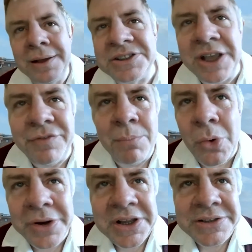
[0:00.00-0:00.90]
It's even
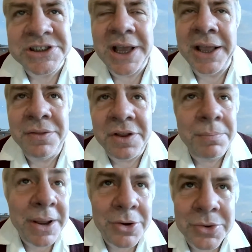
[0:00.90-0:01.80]
more insane than
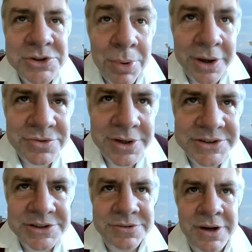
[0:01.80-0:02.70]
Bitcoin's price
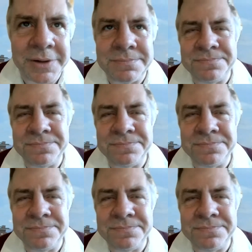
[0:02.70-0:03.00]
rises, right?